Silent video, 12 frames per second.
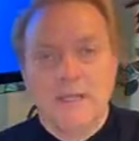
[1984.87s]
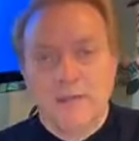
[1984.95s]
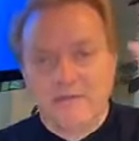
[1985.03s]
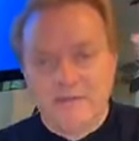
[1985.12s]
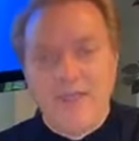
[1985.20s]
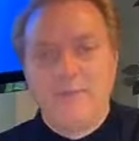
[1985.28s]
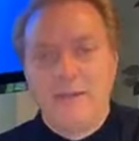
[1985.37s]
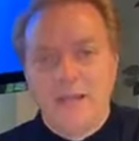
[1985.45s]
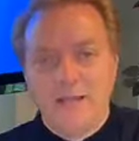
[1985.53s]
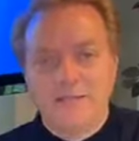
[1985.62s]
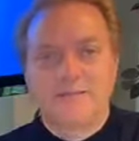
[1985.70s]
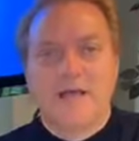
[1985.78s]
Family
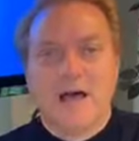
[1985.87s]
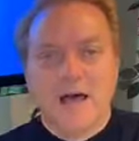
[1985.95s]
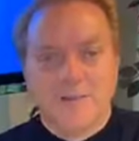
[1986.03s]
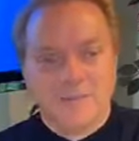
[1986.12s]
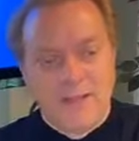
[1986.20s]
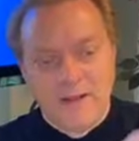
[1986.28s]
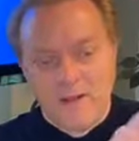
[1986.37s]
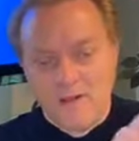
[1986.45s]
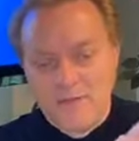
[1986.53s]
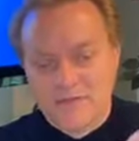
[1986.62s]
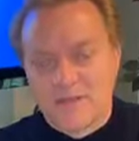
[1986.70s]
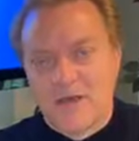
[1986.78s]
on top, and all these